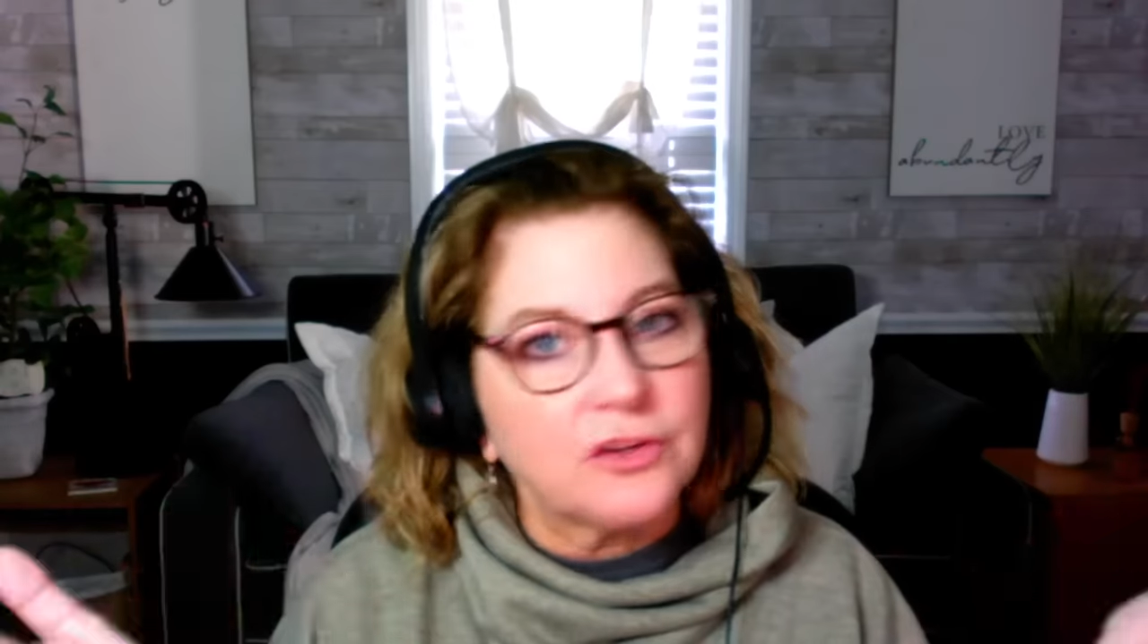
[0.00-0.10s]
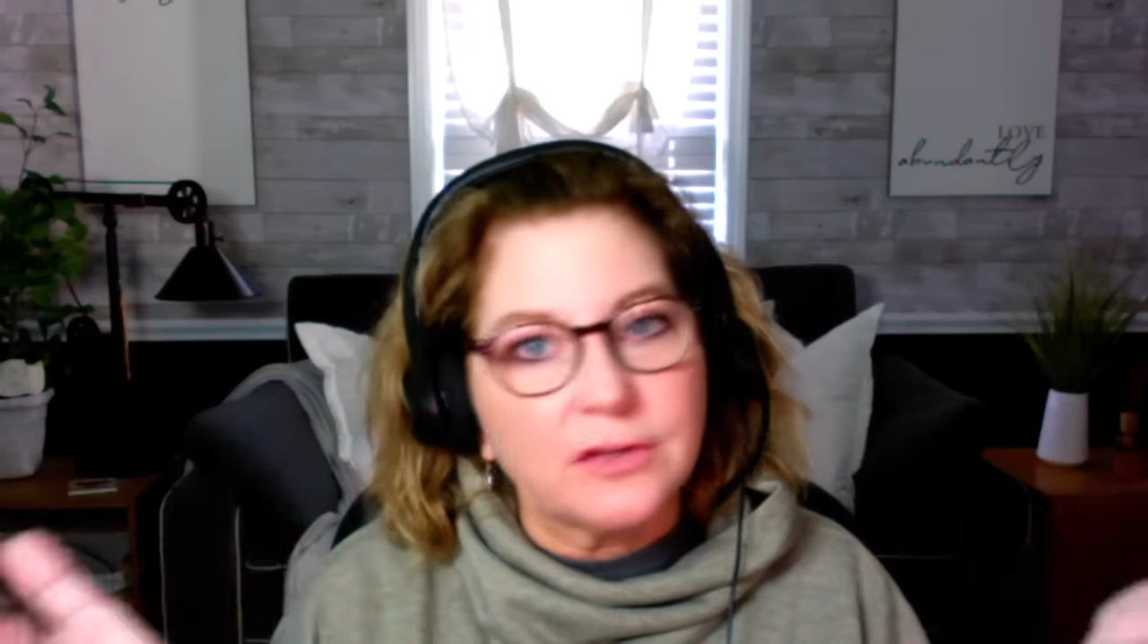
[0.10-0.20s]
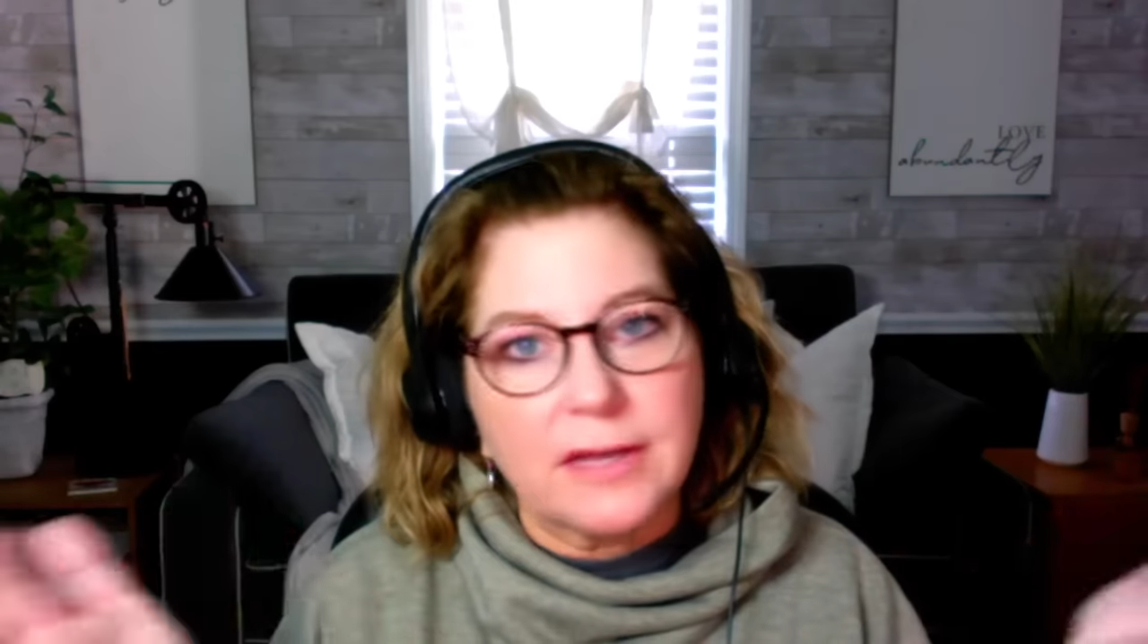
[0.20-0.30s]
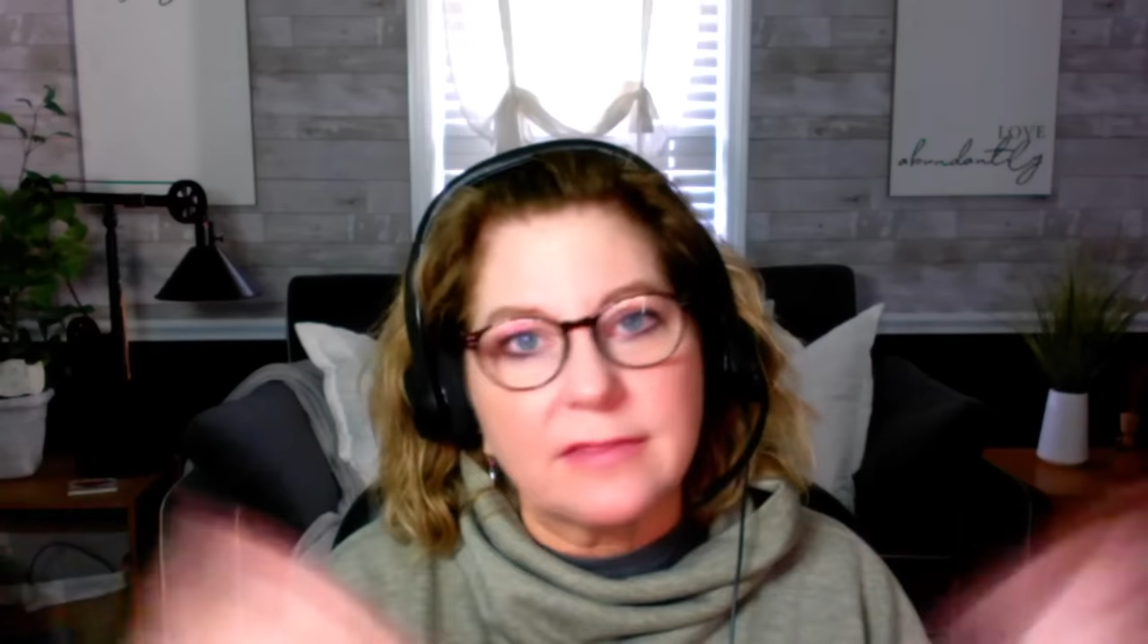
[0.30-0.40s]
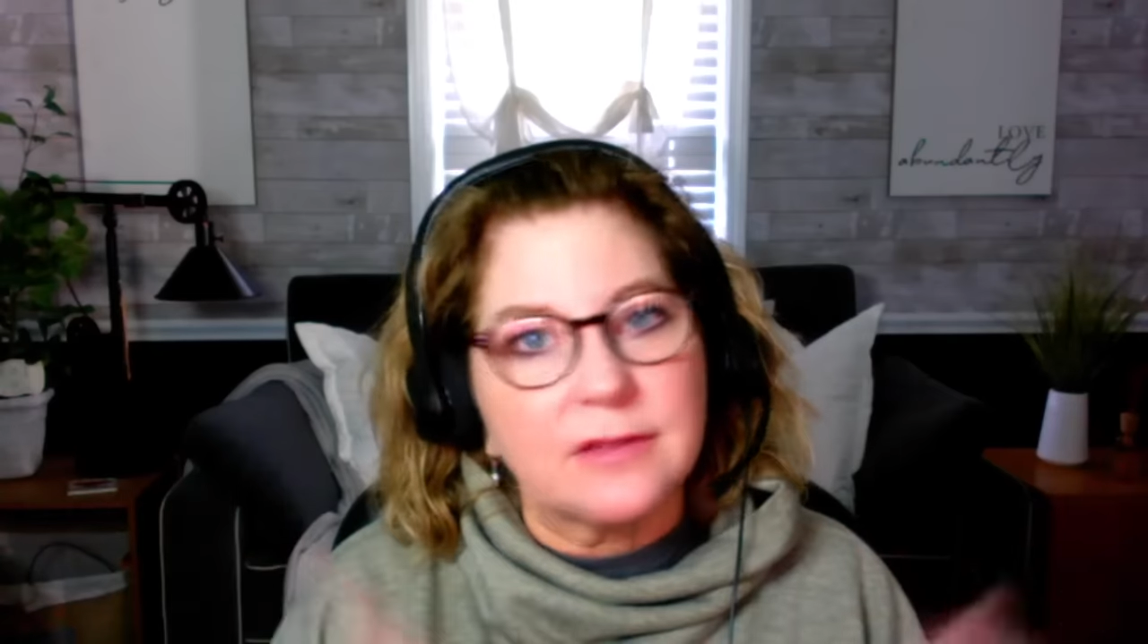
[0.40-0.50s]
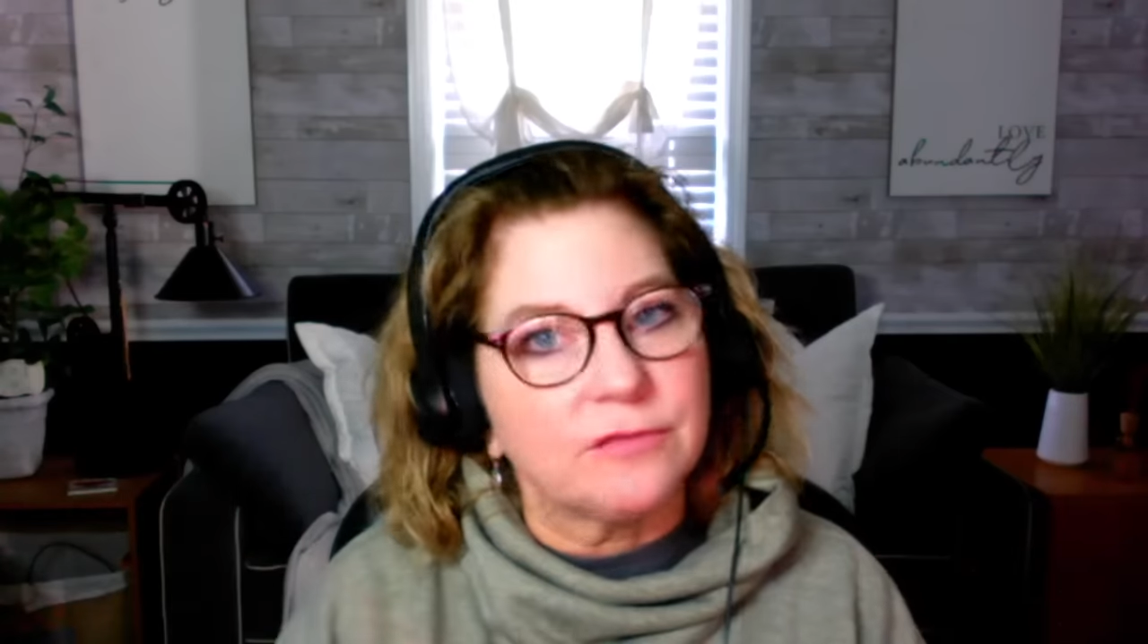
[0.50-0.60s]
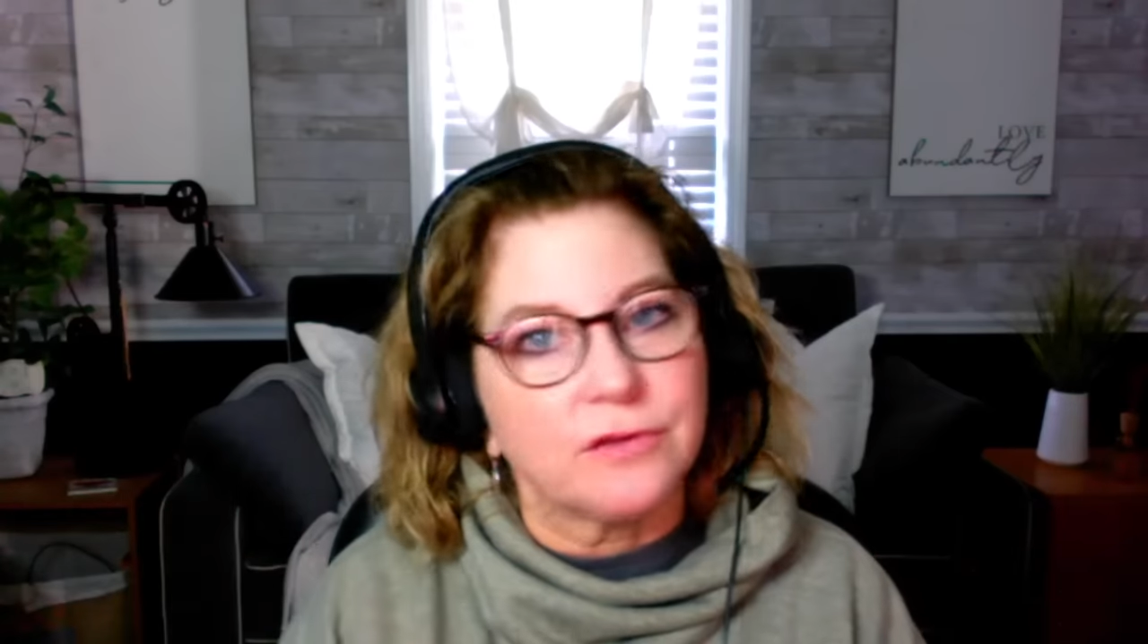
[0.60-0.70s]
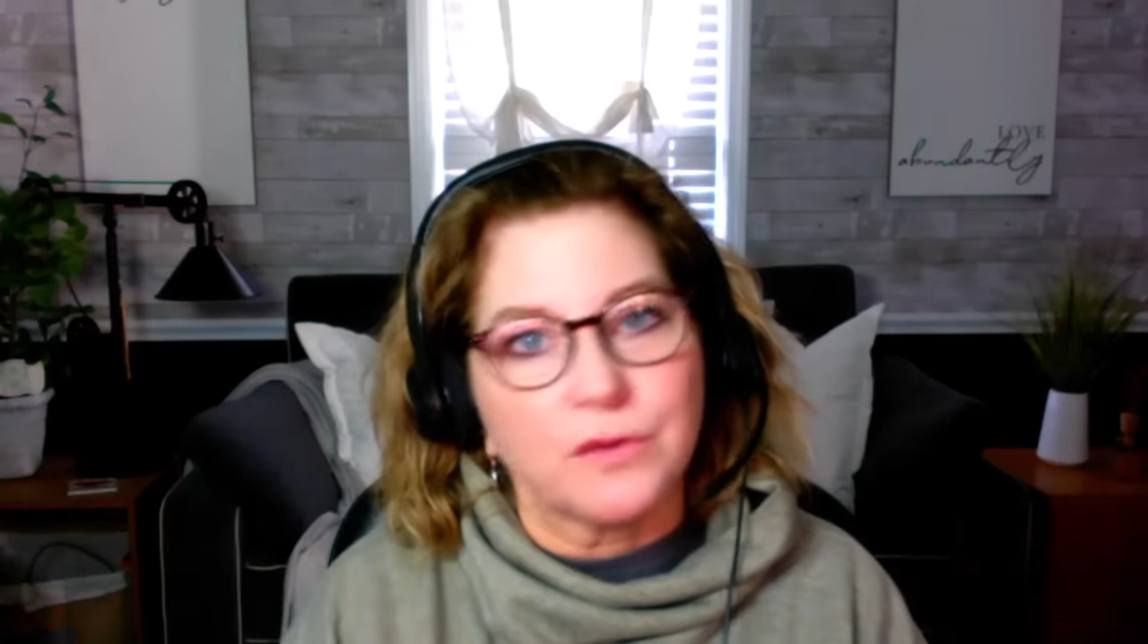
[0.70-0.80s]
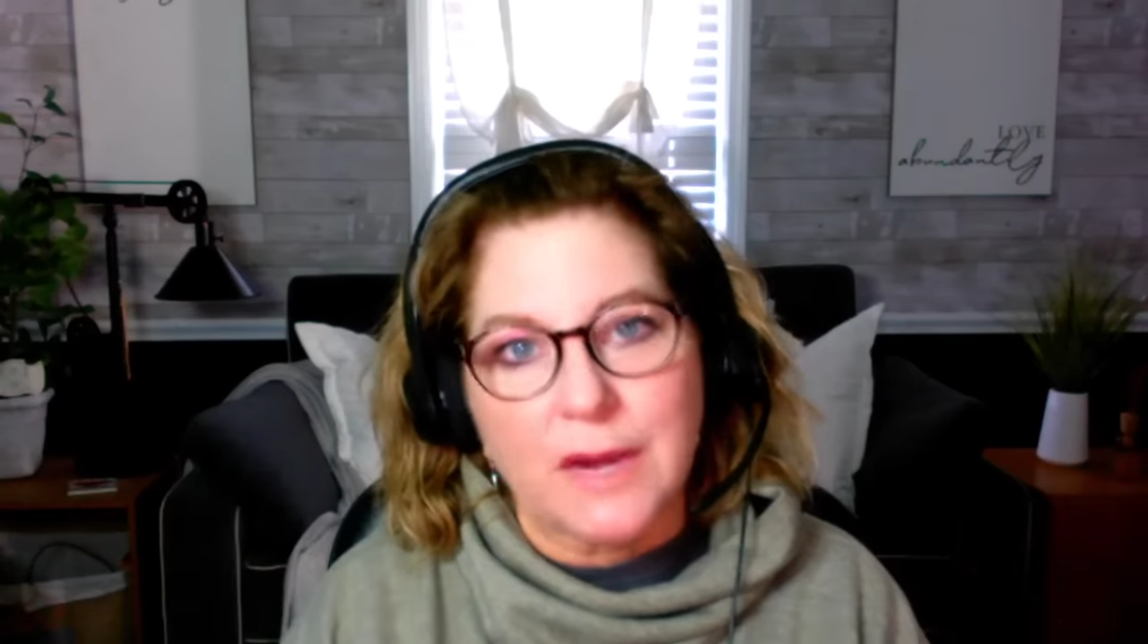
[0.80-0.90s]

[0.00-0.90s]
They're not there for a